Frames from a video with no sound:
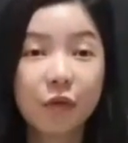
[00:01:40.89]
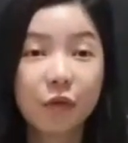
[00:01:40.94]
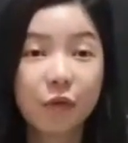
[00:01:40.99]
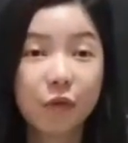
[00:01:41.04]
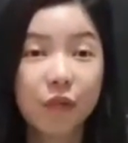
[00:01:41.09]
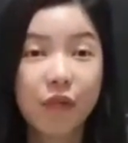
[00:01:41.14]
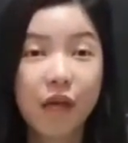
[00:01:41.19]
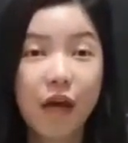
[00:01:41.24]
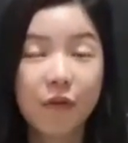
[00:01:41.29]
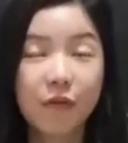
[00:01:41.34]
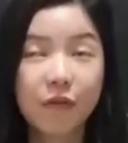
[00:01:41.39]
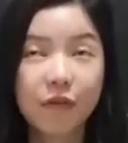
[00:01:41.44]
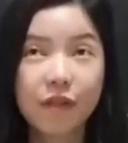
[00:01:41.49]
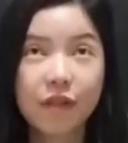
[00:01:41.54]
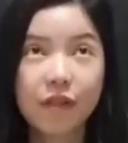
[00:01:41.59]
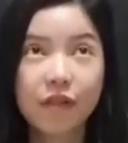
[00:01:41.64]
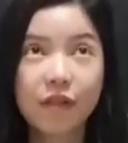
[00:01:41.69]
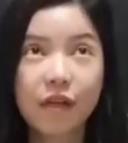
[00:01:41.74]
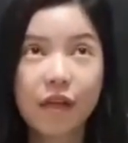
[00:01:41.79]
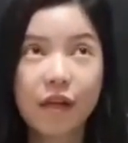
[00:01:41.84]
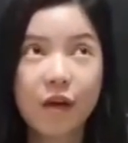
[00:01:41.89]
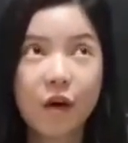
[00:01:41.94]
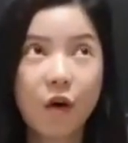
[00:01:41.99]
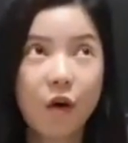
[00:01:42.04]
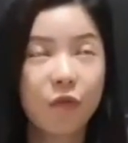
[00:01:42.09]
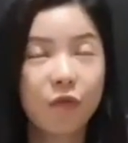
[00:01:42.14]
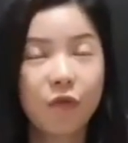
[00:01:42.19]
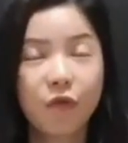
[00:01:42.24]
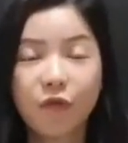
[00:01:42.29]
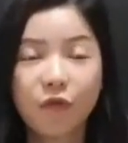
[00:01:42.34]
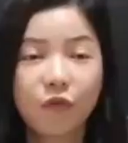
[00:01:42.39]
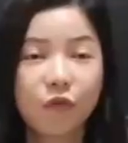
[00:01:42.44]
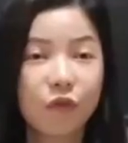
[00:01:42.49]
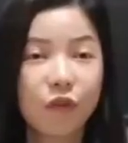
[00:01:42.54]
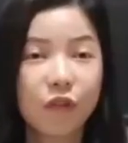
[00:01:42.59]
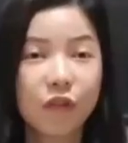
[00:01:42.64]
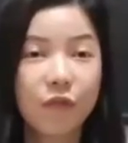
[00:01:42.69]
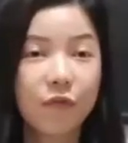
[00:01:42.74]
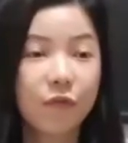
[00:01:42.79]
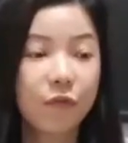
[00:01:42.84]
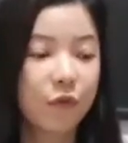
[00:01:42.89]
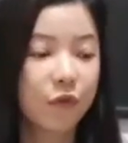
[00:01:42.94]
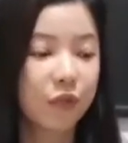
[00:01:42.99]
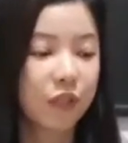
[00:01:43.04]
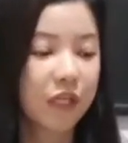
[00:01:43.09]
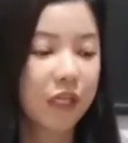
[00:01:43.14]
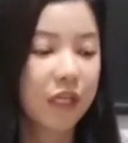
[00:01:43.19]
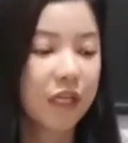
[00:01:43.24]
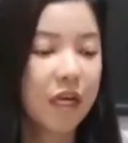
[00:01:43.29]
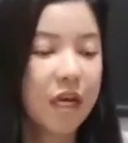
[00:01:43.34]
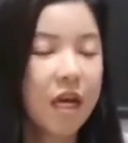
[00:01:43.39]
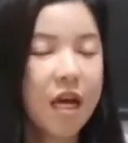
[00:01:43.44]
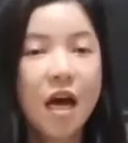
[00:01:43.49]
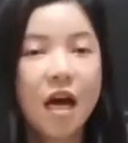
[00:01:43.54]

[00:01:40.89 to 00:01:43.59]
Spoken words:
2014,